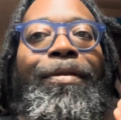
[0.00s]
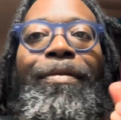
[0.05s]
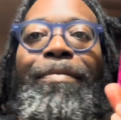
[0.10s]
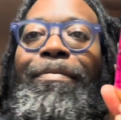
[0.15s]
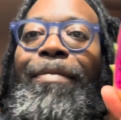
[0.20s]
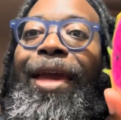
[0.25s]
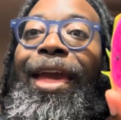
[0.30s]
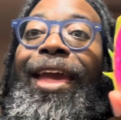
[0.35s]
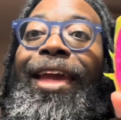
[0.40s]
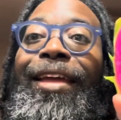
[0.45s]

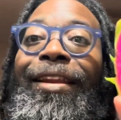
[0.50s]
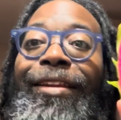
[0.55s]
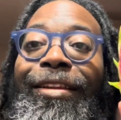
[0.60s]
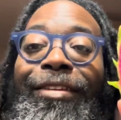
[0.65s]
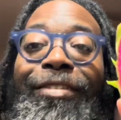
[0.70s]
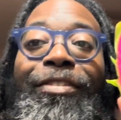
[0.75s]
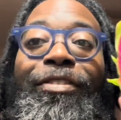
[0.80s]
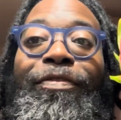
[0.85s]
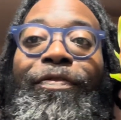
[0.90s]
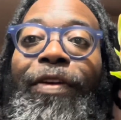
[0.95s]
Man,
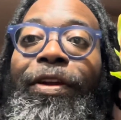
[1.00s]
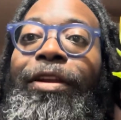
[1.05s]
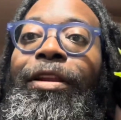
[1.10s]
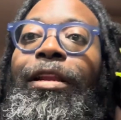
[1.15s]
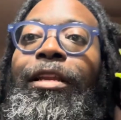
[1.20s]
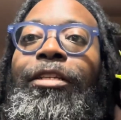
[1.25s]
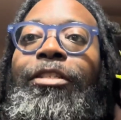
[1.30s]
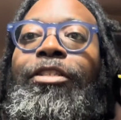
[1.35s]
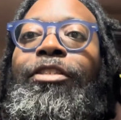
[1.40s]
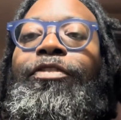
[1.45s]
this is a very
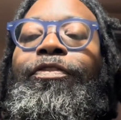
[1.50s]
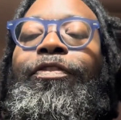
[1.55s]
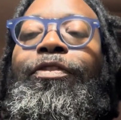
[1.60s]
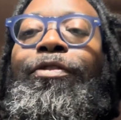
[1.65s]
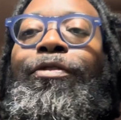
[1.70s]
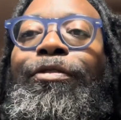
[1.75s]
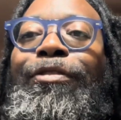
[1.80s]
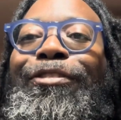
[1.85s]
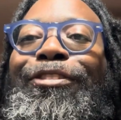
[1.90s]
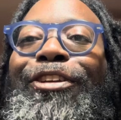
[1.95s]
delicious
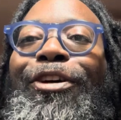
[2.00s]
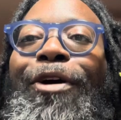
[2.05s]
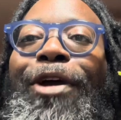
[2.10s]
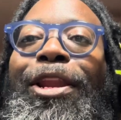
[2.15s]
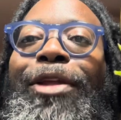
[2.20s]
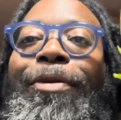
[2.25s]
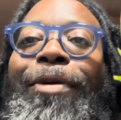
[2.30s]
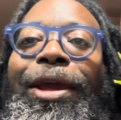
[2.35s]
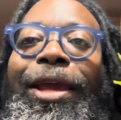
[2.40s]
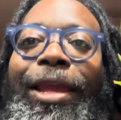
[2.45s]
fruit. So
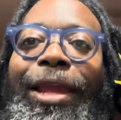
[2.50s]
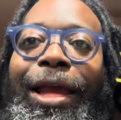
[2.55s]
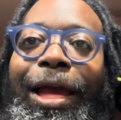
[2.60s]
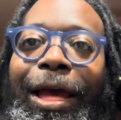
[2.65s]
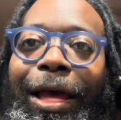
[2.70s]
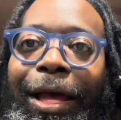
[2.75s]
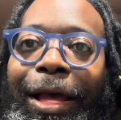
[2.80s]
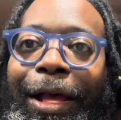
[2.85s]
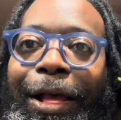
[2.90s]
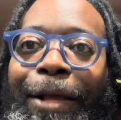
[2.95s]
anyway,
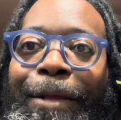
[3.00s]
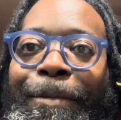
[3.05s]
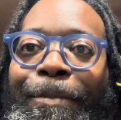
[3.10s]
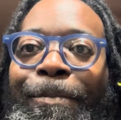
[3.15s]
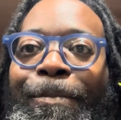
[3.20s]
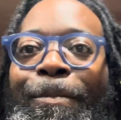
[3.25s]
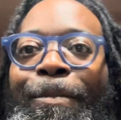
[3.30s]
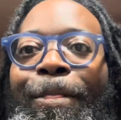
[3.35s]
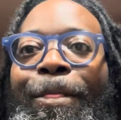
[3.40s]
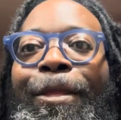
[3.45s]
uh,
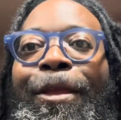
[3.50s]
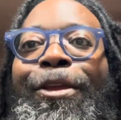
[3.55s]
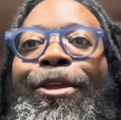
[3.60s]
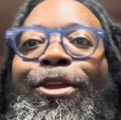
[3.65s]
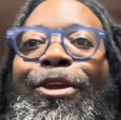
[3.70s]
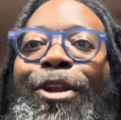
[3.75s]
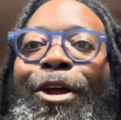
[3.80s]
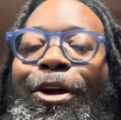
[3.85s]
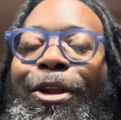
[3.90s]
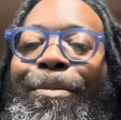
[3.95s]

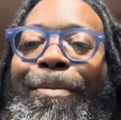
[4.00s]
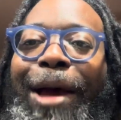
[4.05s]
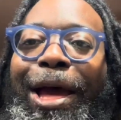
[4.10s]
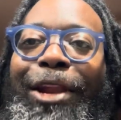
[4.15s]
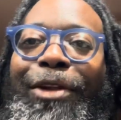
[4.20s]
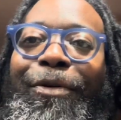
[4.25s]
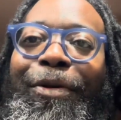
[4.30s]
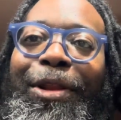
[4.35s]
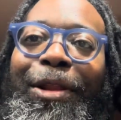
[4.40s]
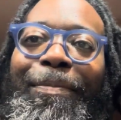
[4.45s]
you know the
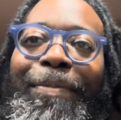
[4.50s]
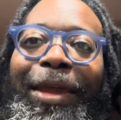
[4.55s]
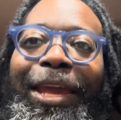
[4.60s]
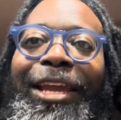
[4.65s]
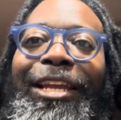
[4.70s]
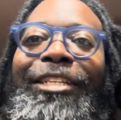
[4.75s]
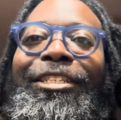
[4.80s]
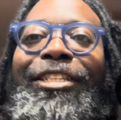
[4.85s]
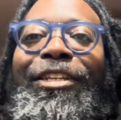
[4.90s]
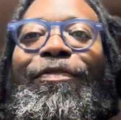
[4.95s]
motto on the
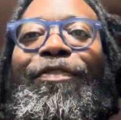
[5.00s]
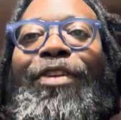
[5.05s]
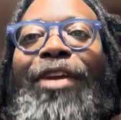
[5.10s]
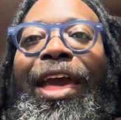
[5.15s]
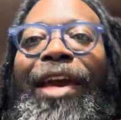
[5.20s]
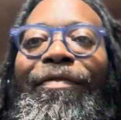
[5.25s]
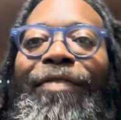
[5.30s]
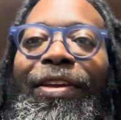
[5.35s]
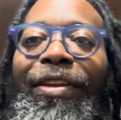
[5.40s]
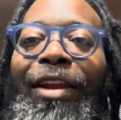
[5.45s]
page. If you
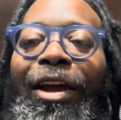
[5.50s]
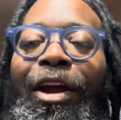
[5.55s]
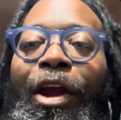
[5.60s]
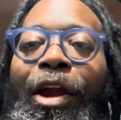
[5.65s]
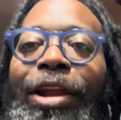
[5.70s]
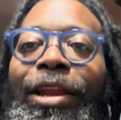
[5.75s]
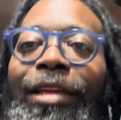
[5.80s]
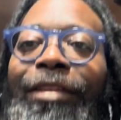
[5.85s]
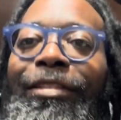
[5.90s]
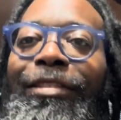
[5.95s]
haven't
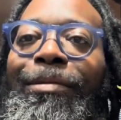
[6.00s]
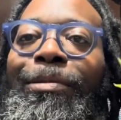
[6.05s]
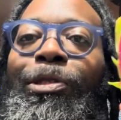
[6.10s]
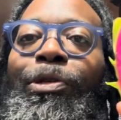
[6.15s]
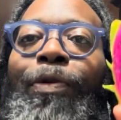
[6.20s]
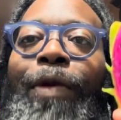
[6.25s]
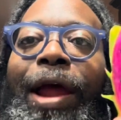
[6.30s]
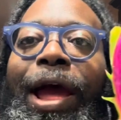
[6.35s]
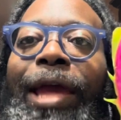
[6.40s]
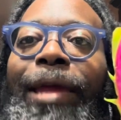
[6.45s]
already
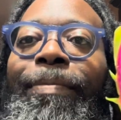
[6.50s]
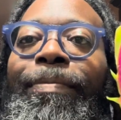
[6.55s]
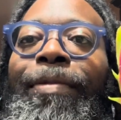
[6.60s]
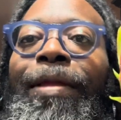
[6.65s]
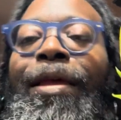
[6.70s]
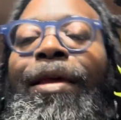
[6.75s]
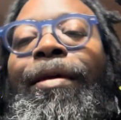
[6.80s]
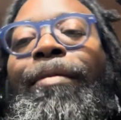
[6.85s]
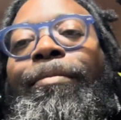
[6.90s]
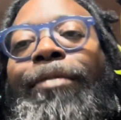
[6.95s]
subscribed,
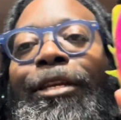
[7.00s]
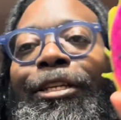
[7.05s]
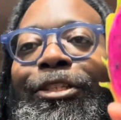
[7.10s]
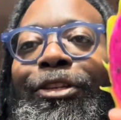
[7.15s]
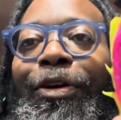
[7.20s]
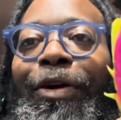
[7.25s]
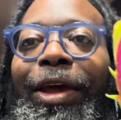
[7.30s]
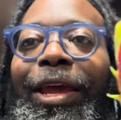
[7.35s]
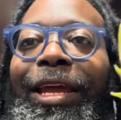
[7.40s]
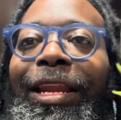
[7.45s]
please
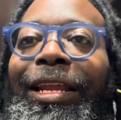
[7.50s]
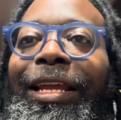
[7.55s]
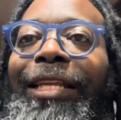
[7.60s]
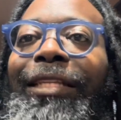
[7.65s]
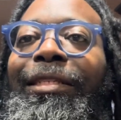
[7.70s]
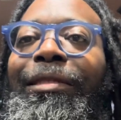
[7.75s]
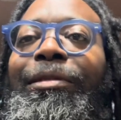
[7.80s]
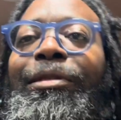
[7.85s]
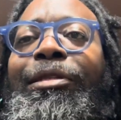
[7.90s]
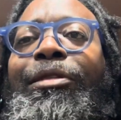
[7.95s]
go ahead and hit
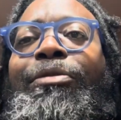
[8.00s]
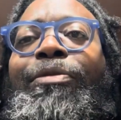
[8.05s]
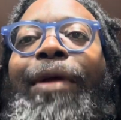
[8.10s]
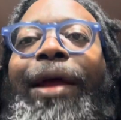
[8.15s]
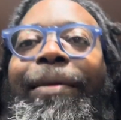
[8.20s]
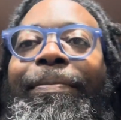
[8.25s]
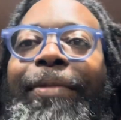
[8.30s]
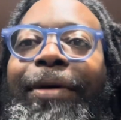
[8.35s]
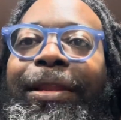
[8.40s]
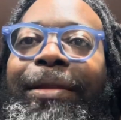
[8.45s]
the
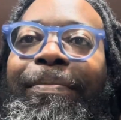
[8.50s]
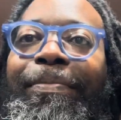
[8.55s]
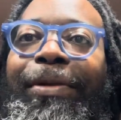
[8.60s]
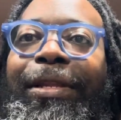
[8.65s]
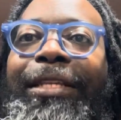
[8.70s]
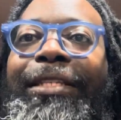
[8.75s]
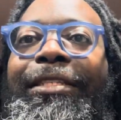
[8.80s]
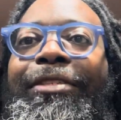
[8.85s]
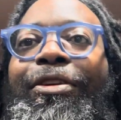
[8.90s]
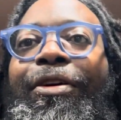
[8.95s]
subscribe button.
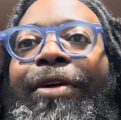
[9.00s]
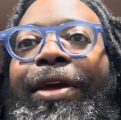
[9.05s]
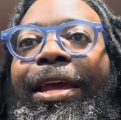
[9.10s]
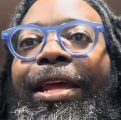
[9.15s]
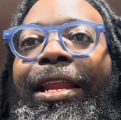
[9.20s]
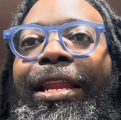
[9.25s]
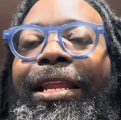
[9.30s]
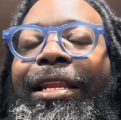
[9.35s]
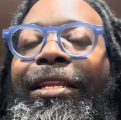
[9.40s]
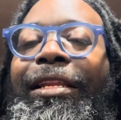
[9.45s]
Please go
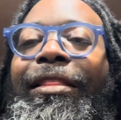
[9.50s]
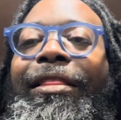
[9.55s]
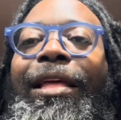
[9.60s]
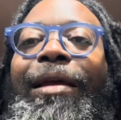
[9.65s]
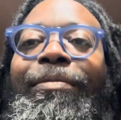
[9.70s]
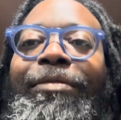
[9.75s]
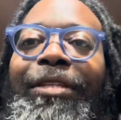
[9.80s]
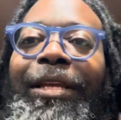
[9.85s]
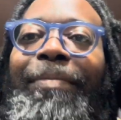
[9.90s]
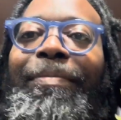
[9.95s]
ahead and hit the
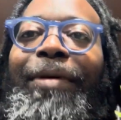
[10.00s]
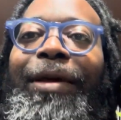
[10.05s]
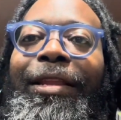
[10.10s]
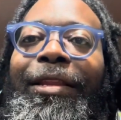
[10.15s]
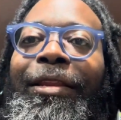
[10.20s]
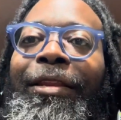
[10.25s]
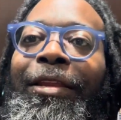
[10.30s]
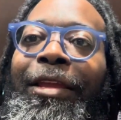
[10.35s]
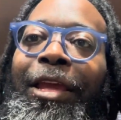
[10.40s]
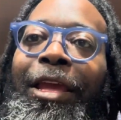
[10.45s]
thumbs up
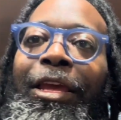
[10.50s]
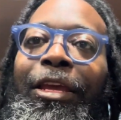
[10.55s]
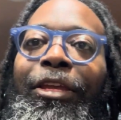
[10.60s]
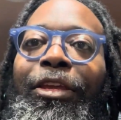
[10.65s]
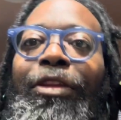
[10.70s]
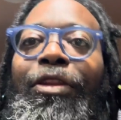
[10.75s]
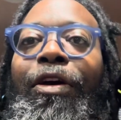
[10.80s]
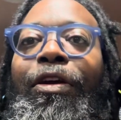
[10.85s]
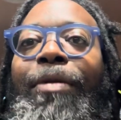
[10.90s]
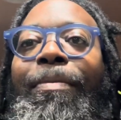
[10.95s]
button.
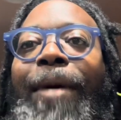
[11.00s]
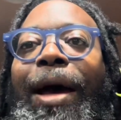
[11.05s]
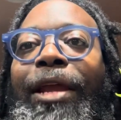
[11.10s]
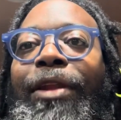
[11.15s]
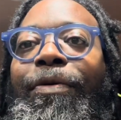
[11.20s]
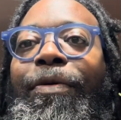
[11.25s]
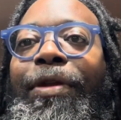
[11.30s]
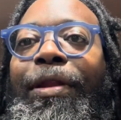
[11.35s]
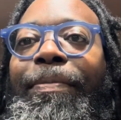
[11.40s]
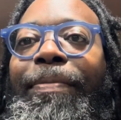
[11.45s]
You know the
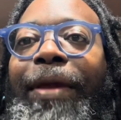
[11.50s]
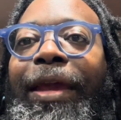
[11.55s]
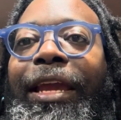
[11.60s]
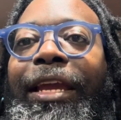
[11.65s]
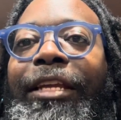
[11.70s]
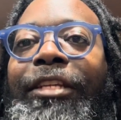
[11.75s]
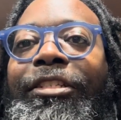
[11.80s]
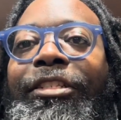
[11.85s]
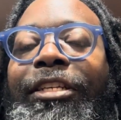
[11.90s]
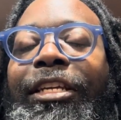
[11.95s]
motto on the
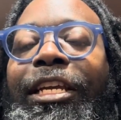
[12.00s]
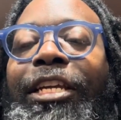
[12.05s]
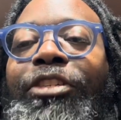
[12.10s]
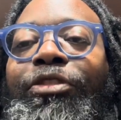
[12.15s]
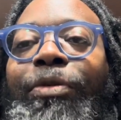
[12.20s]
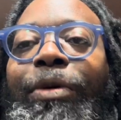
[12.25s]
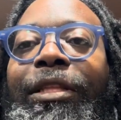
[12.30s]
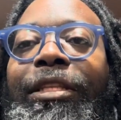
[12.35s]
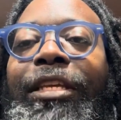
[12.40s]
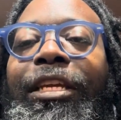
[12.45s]
page,
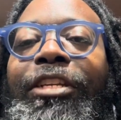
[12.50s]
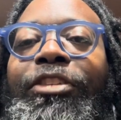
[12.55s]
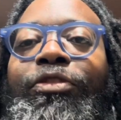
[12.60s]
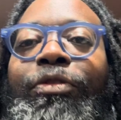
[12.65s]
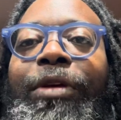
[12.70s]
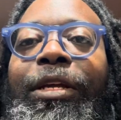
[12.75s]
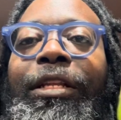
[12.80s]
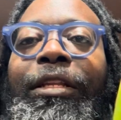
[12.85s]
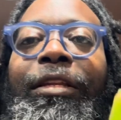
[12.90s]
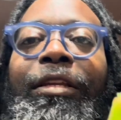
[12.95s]
each one teach
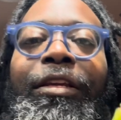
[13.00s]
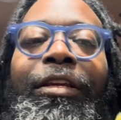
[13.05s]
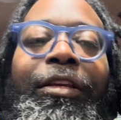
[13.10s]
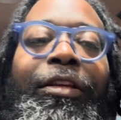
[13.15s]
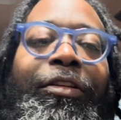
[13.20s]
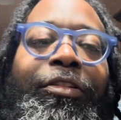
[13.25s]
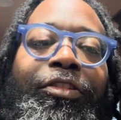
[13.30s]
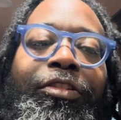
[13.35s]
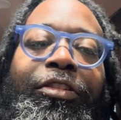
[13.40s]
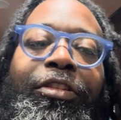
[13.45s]
one.
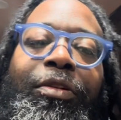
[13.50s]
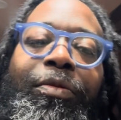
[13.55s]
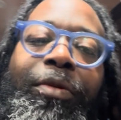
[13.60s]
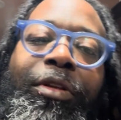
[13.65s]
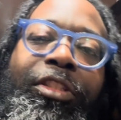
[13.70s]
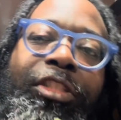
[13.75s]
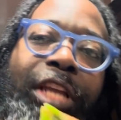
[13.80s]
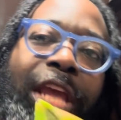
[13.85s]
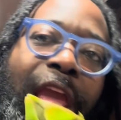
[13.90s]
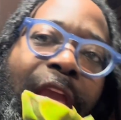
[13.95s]
Juicing
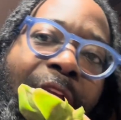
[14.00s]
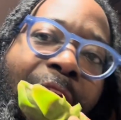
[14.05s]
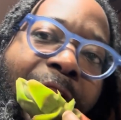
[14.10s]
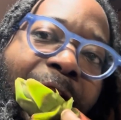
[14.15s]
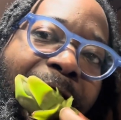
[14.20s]
with Jay.